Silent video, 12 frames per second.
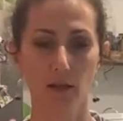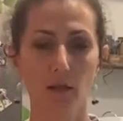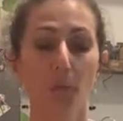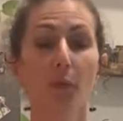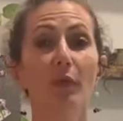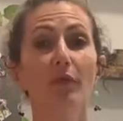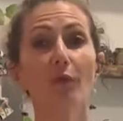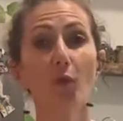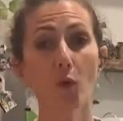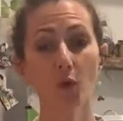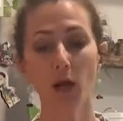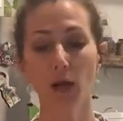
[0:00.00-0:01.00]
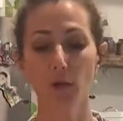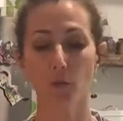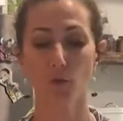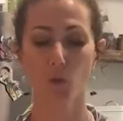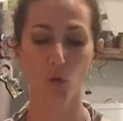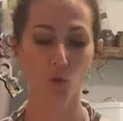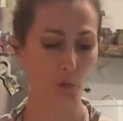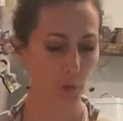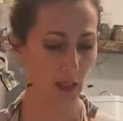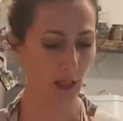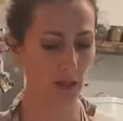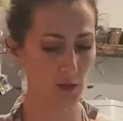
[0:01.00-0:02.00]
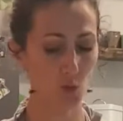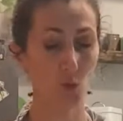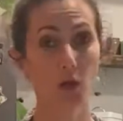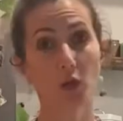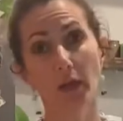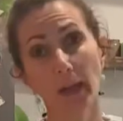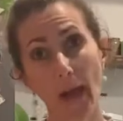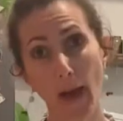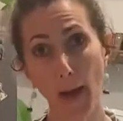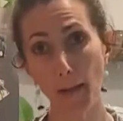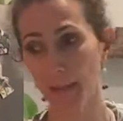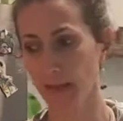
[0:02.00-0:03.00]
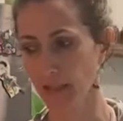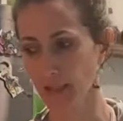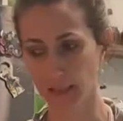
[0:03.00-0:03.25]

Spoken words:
before I roll, because what could happen is